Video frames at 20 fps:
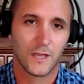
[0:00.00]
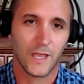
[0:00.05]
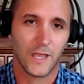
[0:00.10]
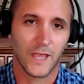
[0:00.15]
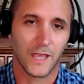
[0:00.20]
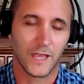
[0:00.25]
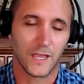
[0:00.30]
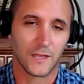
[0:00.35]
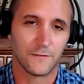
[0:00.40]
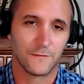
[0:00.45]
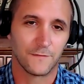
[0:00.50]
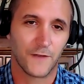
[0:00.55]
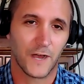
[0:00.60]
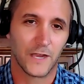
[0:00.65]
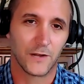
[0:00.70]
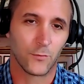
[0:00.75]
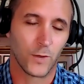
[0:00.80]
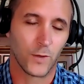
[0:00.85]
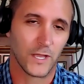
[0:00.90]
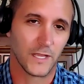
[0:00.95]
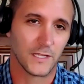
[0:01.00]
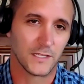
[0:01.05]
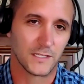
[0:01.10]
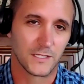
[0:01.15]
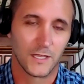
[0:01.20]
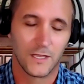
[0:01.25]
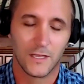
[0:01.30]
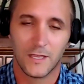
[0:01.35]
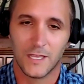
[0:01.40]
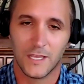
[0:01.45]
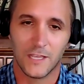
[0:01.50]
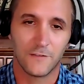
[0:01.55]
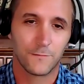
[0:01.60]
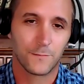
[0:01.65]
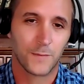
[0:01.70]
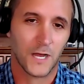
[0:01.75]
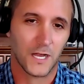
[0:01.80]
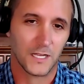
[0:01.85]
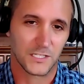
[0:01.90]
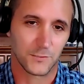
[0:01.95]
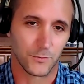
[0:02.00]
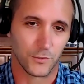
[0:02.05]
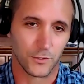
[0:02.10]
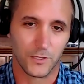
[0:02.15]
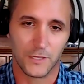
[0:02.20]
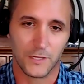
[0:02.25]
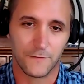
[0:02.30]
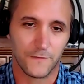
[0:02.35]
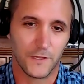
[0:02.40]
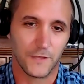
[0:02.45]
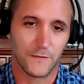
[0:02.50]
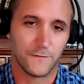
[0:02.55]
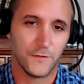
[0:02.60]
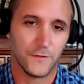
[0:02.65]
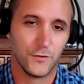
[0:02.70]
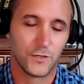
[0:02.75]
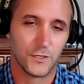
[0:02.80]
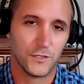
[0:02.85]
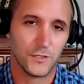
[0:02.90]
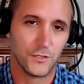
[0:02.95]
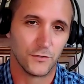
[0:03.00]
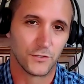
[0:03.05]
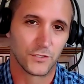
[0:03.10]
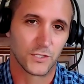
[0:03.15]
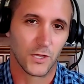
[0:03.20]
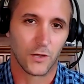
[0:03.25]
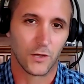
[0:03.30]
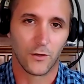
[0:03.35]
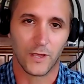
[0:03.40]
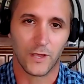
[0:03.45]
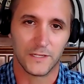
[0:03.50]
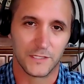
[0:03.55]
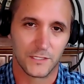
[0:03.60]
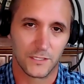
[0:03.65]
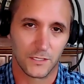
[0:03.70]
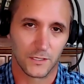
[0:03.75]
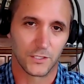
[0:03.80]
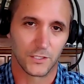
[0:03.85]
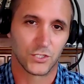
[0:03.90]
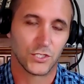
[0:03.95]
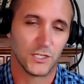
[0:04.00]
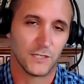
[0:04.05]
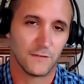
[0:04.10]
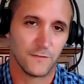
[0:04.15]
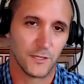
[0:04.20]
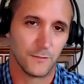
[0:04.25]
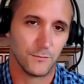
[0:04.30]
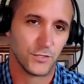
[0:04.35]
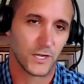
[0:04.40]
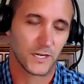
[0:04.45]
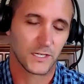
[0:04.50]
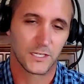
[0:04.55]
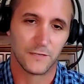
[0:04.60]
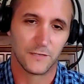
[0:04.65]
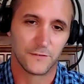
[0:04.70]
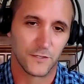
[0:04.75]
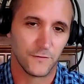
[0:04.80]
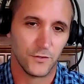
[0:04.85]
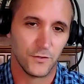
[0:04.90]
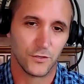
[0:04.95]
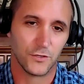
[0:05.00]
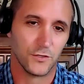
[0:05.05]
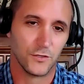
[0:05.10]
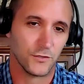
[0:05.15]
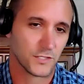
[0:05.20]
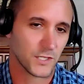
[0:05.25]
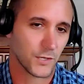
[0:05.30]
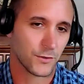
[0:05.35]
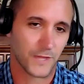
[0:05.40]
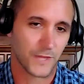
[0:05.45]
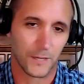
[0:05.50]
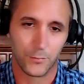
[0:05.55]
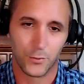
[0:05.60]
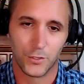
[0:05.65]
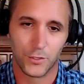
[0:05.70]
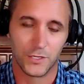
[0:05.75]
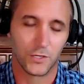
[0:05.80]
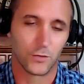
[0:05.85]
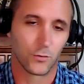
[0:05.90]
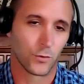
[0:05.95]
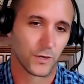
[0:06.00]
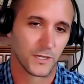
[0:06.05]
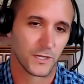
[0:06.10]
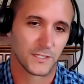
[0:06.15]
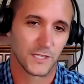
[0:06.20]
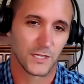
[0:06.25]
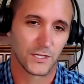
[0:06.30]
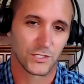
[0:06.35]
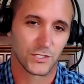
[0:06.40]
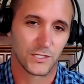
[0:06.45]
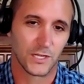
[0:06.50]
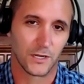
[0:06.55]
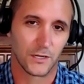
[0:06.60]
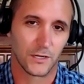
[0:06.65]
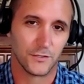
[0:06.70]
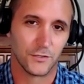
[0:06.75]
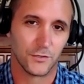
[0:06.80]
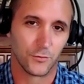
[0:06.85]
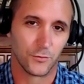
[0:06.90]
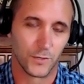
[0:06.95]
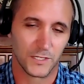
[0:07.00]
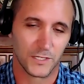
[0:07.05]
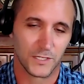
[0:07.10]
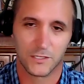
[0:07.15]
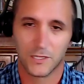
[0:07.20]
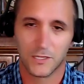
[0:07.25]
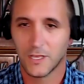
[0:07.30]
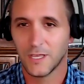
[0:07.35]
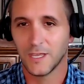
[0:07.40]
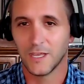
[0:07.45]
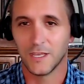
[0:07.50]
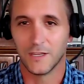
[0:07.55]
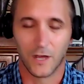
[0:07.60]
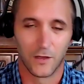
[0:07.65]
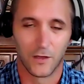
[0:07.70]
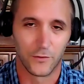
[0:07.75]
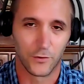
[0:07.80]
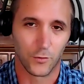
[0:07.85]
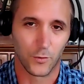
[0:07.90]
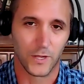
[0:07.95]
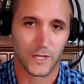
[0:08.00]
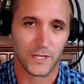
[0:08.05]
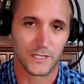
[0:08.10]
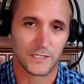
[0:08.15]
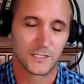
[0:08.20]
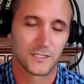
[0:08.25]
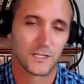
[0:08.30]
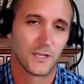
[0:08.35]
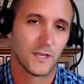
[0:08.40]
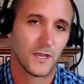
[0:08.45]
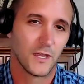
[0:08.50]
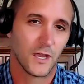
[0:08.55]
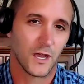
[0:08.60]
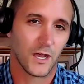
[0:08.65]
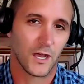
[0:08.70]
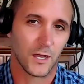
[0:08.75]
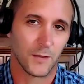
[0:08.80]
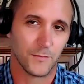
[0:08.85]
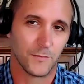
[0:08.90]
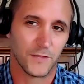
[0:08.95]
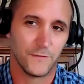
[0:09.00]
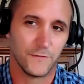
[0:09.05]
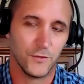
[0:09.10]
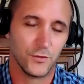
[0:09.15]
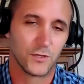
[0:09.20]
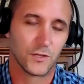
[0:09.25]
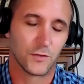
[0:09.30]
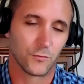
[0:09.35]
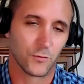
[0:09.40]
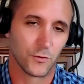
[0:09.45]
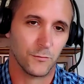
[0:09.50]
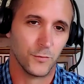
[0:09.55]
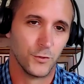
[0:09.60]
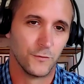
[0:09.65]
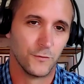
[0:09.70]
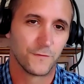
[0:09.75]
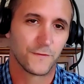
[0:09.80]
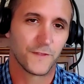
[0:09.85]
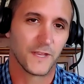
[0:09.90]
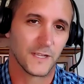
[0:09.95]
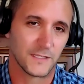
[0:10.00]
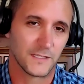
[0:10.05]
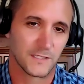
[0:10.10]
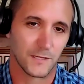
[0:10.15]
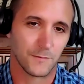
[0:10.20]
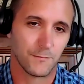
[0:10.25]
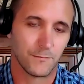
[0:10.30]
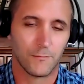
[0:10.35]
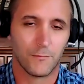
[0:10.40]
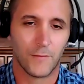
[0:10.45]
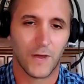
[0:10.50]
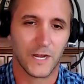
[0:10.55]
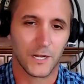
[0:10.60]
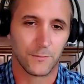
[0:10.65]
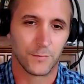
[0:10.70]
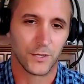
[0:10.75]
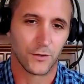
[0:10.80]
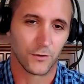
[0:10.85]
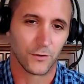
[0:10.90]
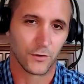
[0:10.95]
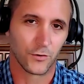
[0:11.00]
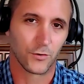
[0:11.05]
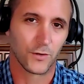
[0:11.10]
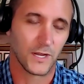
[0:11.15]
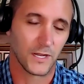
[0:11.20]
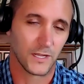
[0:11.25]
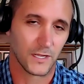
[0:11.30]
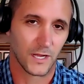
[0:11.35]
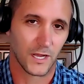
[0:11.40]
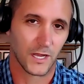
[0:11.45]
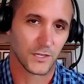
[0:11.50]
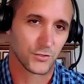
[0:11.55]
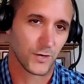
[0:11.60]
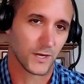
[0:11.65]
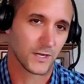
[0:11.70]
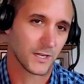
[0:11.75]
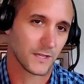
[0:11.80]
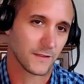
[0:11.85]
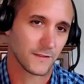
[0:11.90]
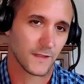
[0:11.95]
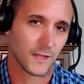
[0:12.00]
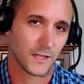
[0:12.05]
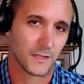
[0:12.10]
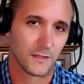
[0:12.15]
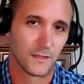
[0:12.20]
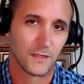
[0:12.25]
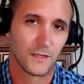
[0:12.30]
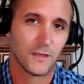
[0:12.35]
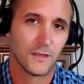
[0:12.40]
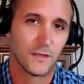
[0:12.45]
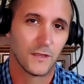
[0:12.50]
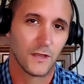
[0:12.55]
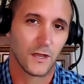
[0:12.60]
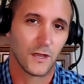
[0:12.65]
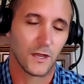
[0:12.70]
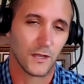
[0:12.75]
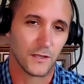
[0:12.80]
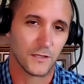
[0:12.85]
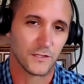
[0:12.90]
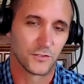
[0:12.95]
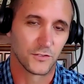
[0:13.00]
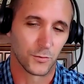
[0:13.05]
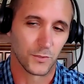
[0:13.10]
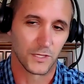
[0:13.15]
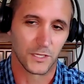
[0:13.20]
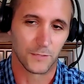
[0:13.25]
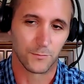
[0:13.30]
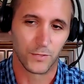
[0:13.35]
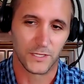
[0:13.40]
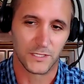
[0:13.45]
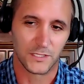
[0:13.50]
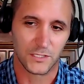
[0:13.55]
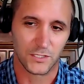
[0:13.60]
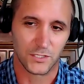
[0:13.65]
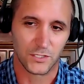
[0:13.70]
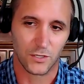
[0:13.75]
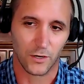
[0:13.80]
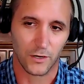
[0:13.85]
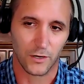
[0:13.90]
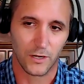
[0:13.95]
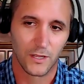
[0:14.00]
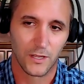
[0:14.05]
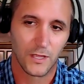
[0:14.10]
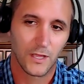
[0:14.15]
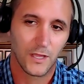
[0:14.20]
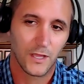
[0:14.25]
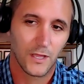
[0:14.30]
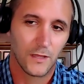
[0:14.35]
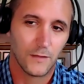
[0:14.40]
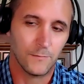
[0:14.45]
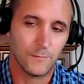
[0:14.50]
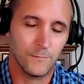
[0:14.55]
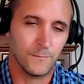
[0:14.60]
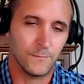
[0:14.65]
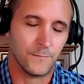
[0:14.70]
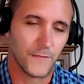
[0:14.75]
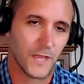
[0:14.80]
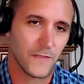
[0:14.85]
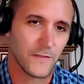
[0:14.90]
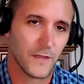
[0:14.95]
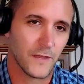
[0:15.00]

and find ways, if possible, if you can do so and still achieve the objectives, if you can do so without putting your organization at undue risk in other ways, if you can remove things that might appear to create a contract, I think that is a really good place to start. And